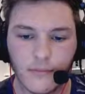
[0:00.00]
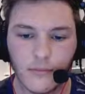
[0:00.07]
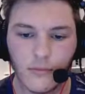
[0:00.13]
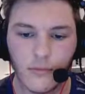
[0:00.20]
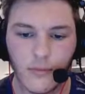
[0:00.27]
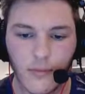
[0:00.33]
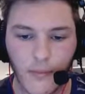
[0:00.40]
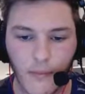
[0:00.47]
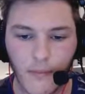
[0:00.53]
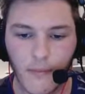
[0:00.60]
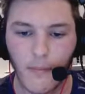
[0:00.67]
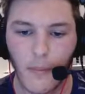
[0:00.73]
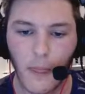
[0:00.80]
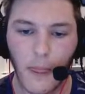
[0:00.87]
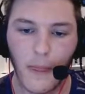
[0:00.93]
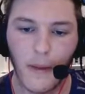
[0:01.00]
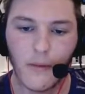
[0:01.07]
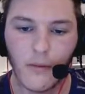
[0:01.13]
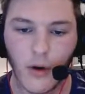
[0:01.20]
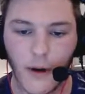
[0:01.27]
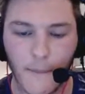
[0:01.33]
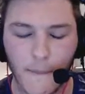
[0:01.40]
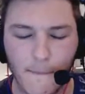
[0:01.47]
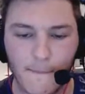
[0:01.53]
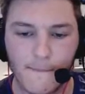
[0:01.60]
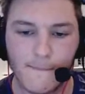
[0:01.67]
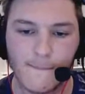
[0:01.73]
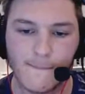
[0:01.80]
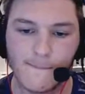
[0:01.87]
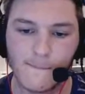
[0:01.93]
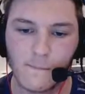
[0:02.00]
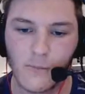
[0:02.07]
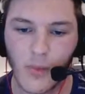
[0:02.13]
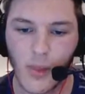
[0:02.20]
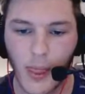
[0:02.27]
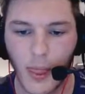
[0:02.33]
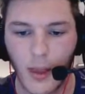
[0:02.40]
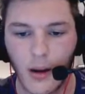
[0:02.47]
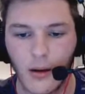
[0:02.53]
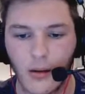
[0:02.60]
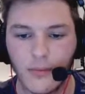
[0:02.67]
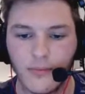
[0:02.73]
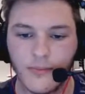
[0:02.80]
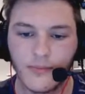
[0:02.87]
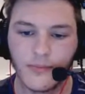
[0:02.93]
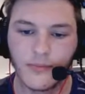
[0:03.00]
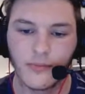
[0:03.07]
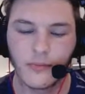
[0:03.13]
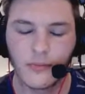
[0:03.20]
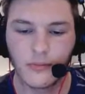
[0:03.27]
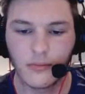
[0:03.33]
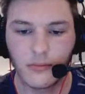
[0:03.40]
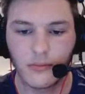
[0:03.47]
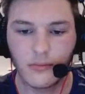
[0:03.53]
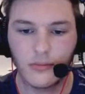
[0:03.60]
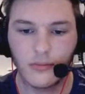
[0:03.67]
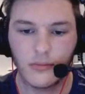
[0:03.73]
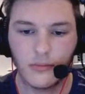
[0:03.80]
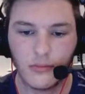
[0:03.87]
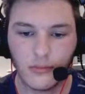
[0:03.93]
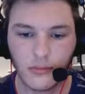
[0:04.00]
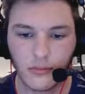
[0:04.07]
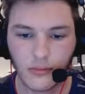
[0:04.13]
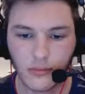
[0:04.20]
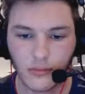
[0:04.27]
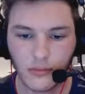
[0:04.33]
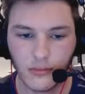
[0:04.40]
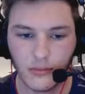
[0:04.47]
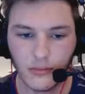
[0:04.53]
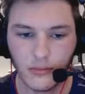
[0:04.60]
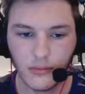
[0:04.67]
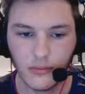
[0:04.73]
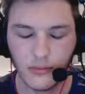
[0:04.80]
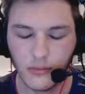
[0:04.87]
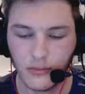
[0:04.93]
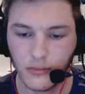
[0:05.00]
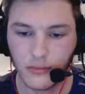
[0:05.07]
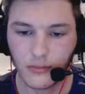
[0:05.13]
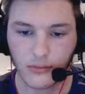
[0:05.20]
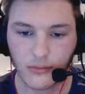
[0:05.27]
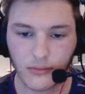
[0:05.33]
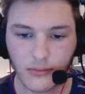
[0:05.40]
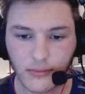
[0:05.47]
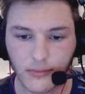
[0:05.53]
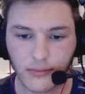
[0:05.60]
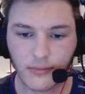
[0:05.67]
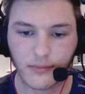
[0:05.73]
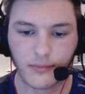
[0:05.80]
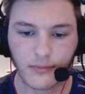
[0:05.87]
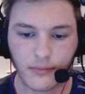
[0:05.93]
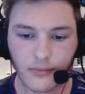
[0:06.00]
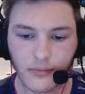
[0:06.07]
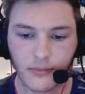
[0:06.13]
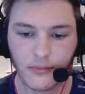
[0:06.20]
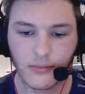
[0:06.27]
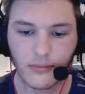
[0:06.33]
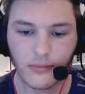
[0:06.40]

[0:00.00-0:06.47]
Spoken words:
This person isn't speaking.